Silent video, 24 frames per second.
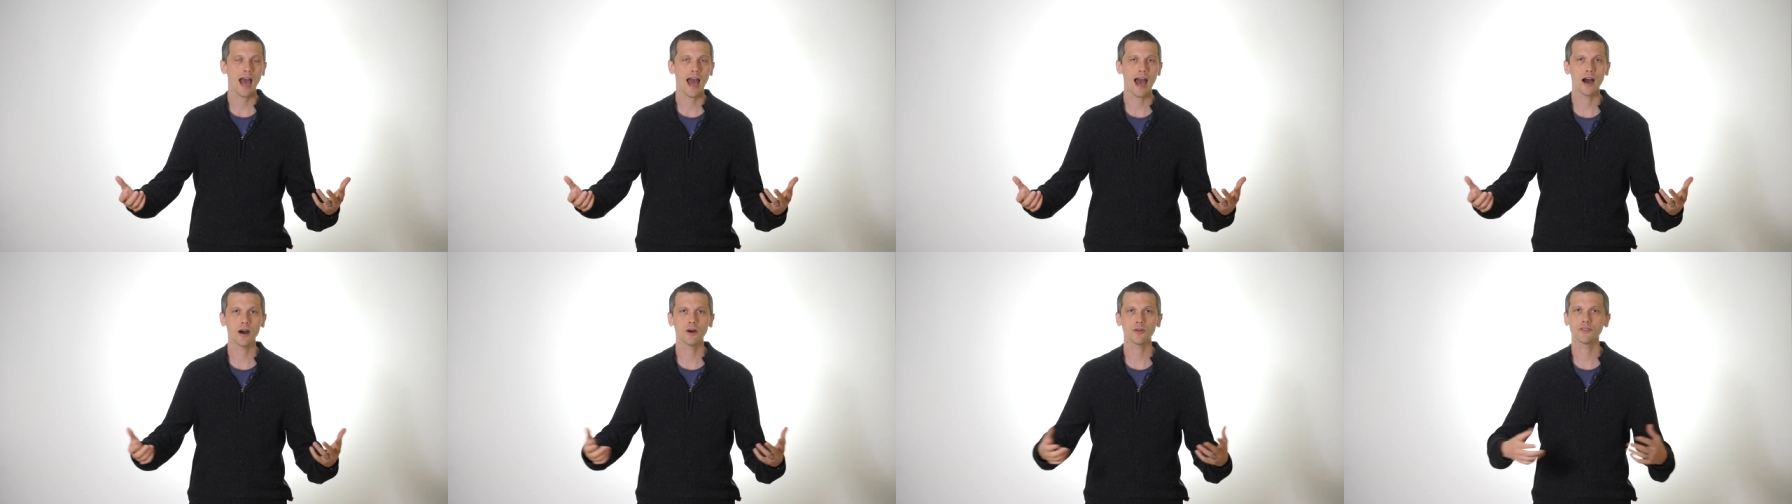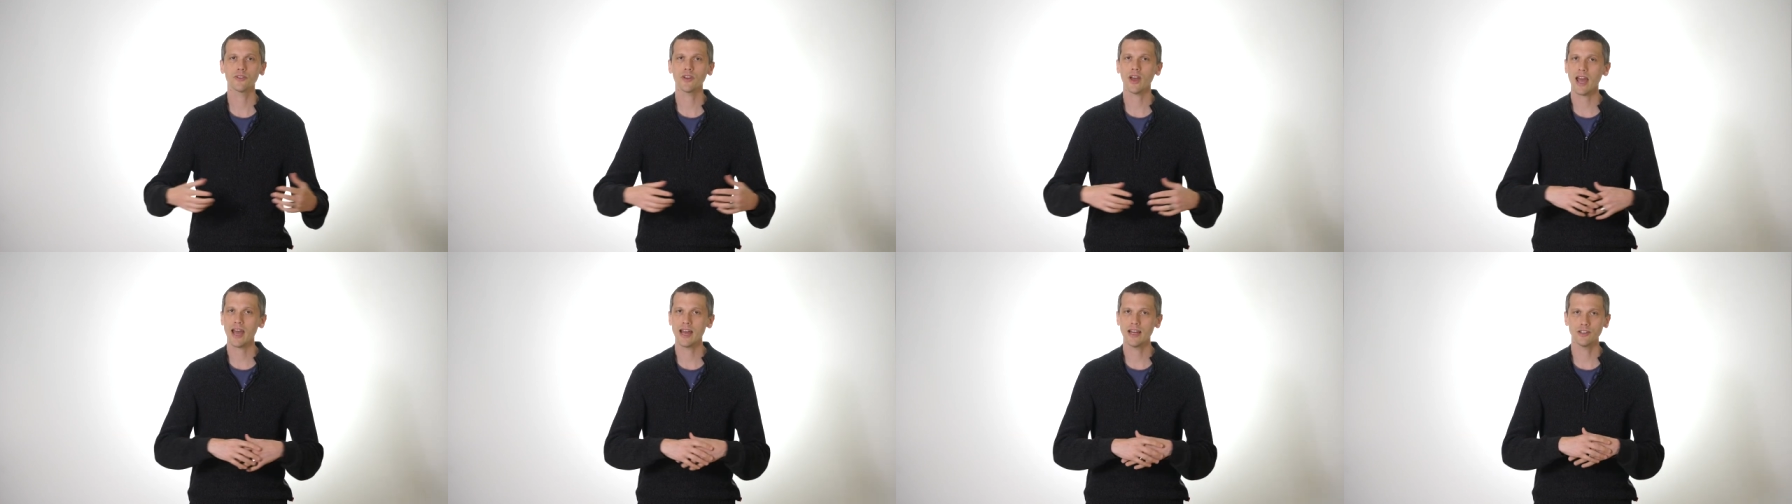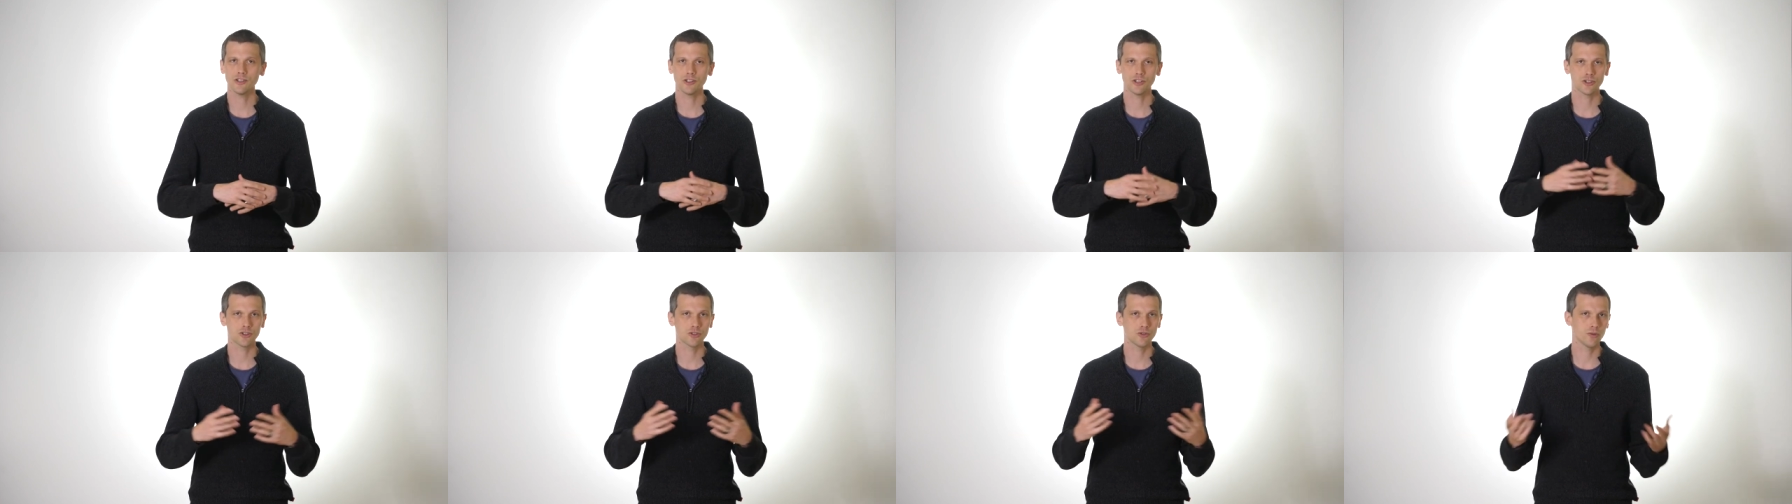out
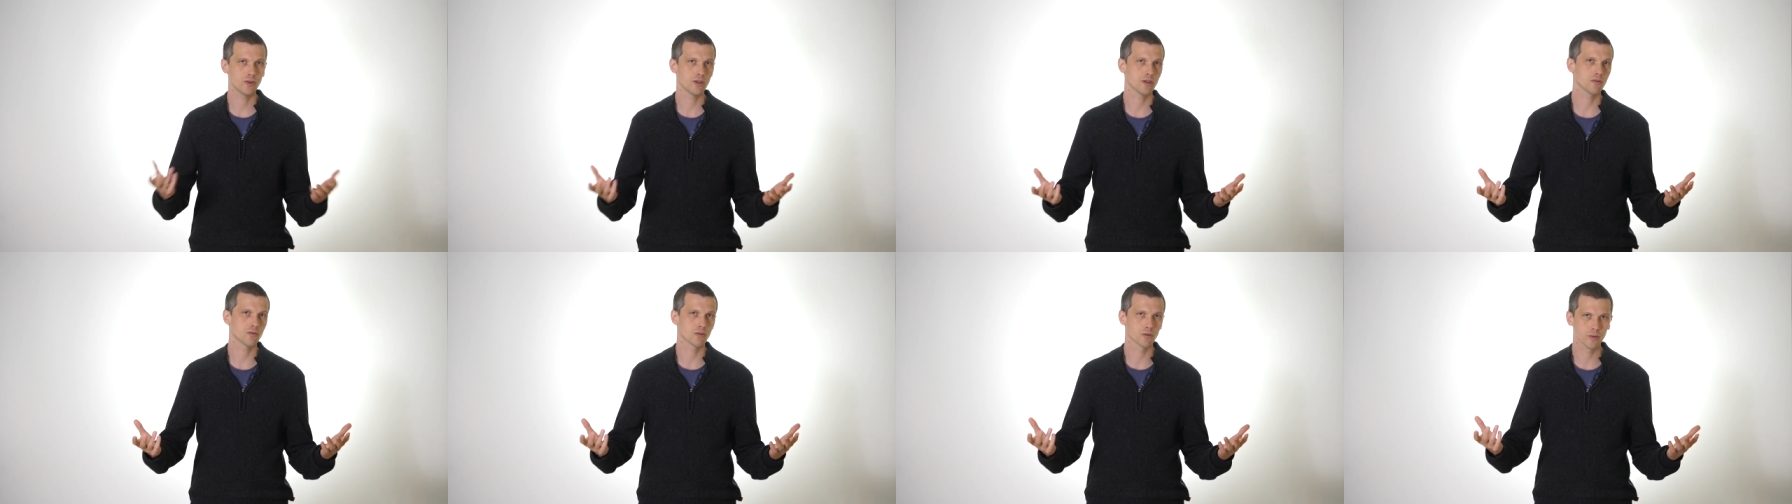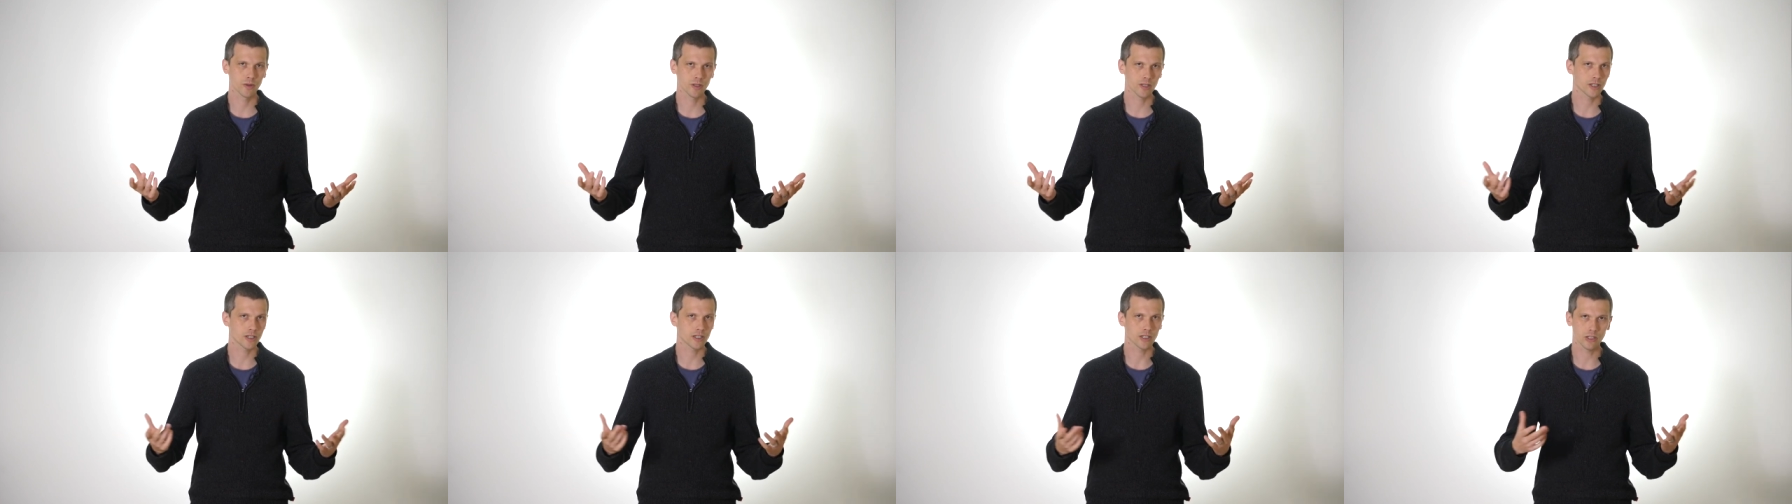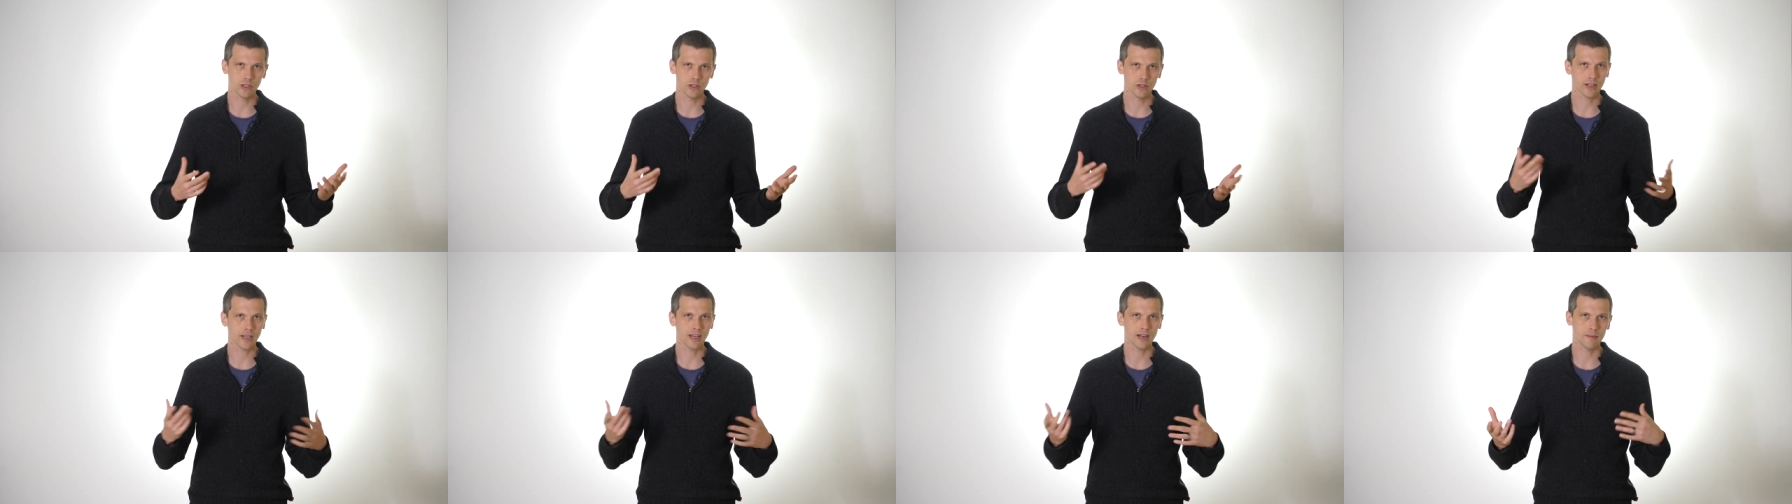and just doing, we're really gonna
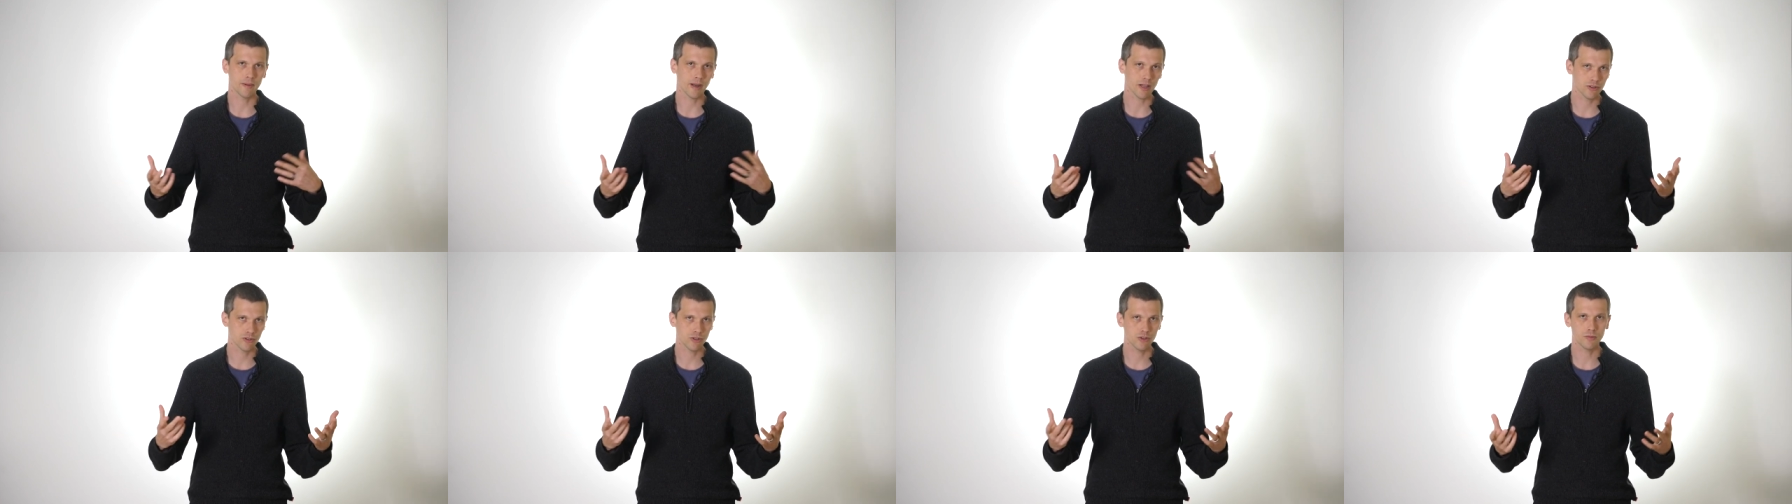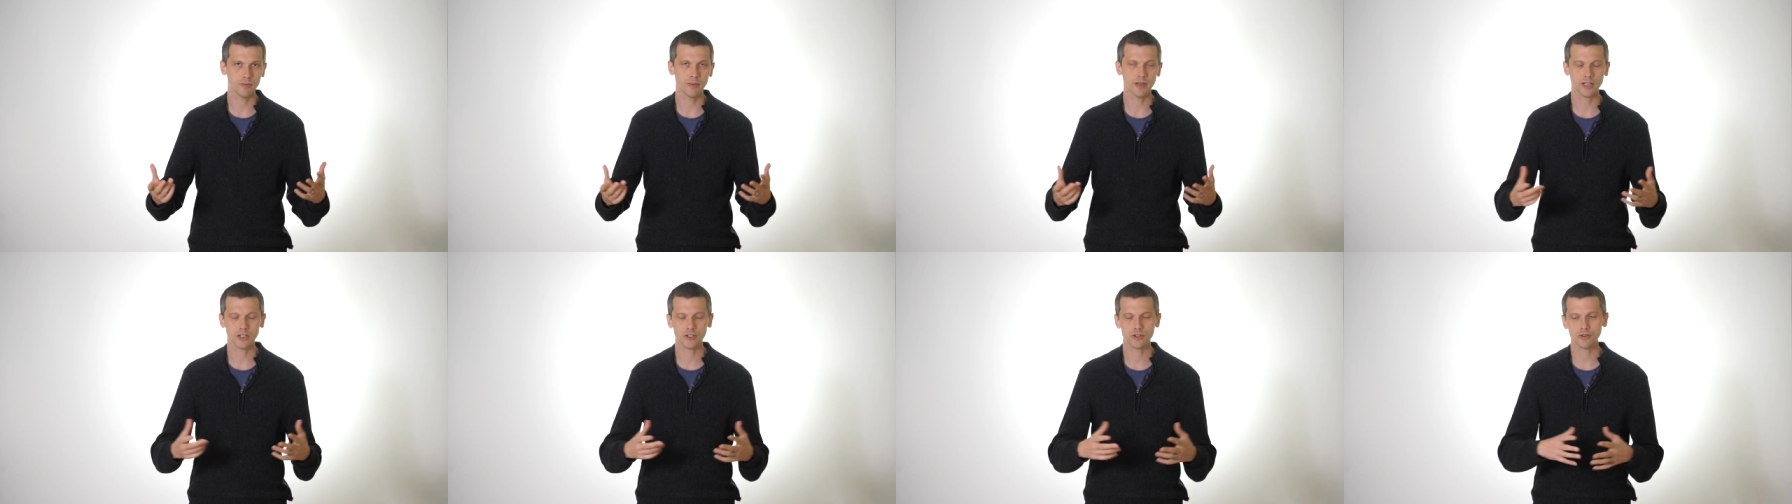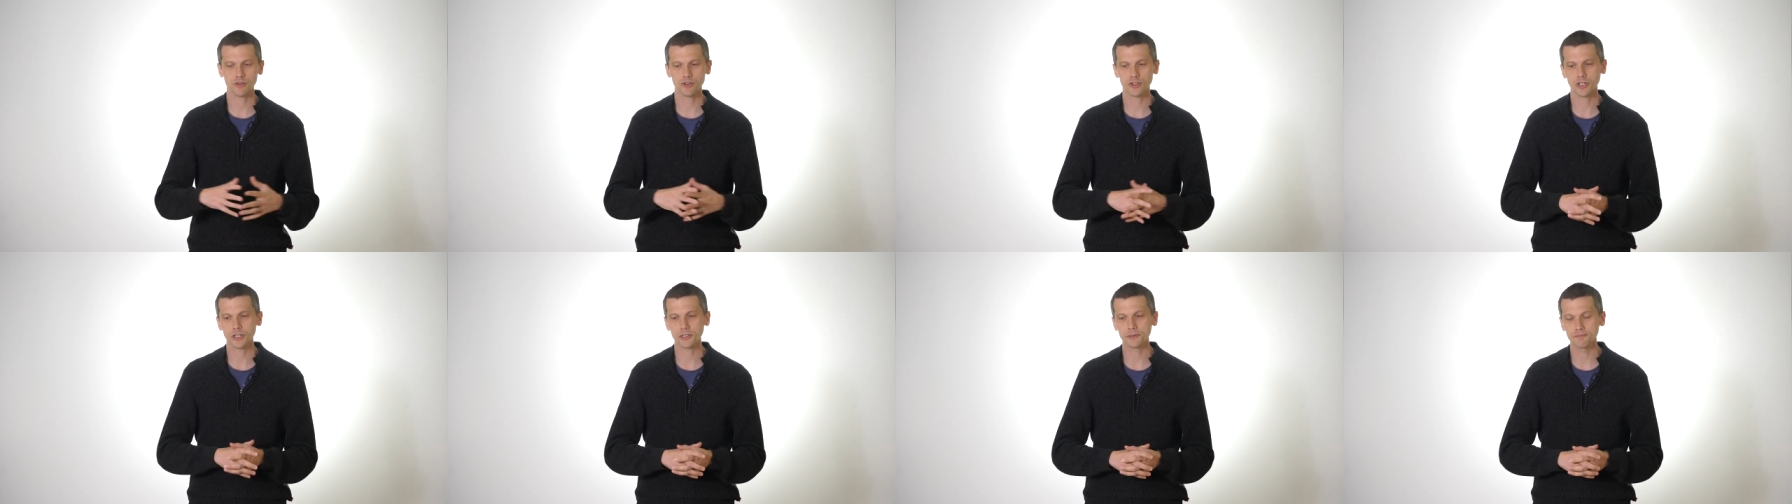look at about two
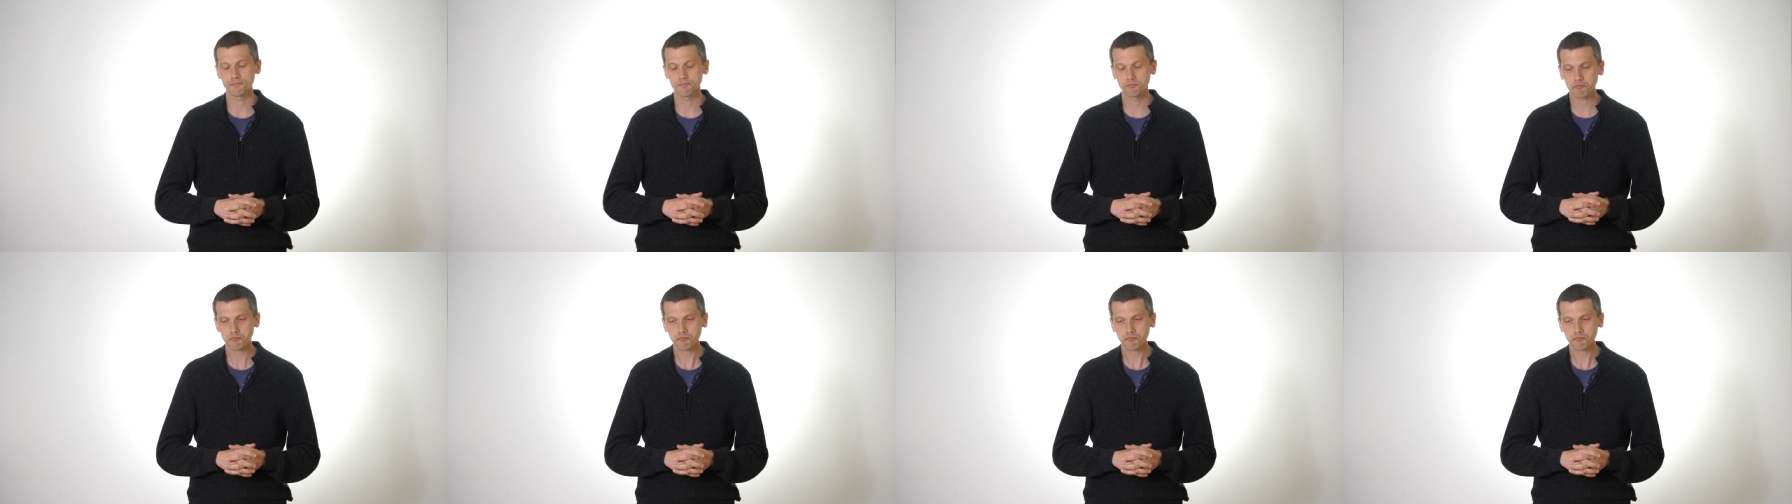pictures here.